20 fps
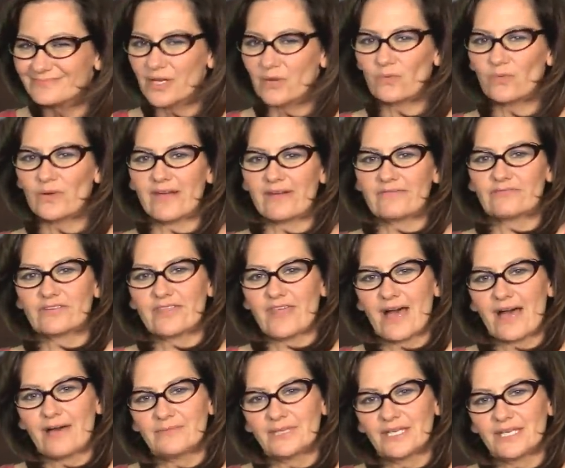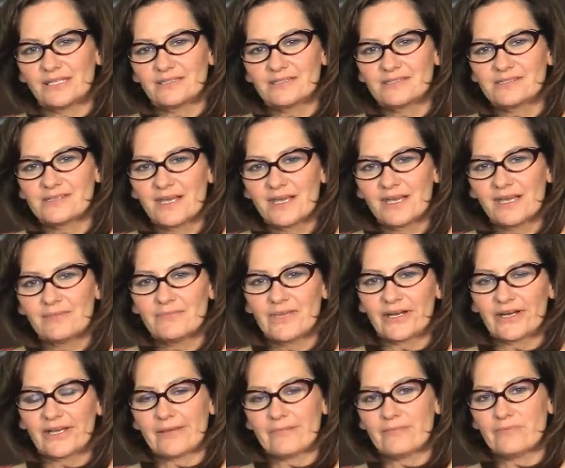whatever that means,
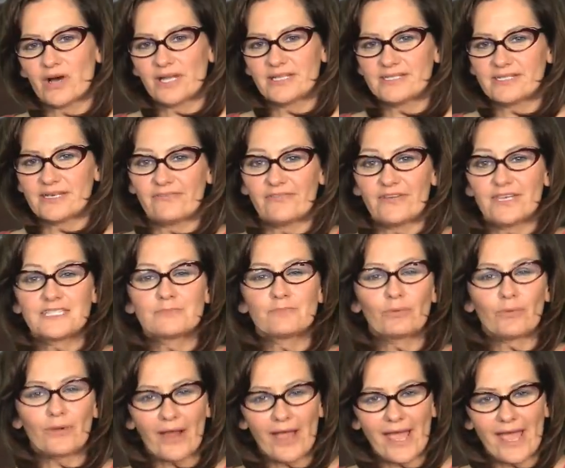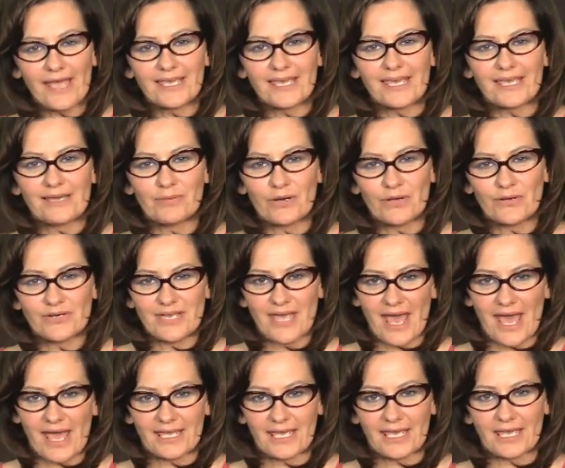Maryam Monsef, is bragging about
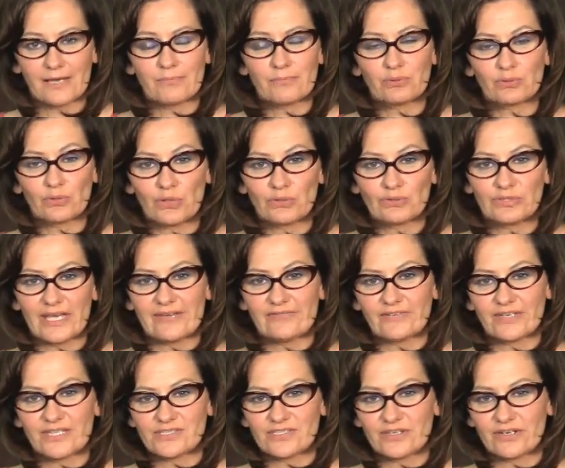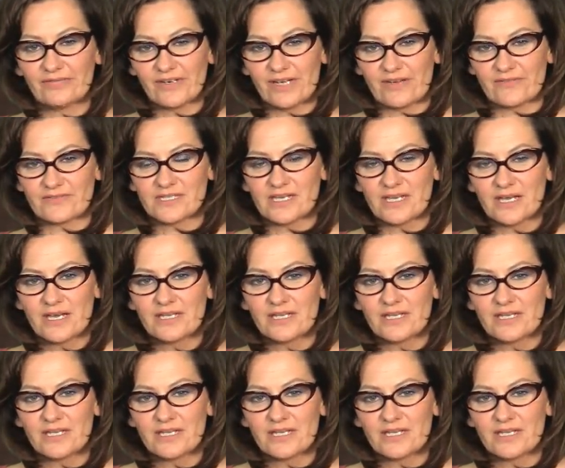nagging pro life conservatives.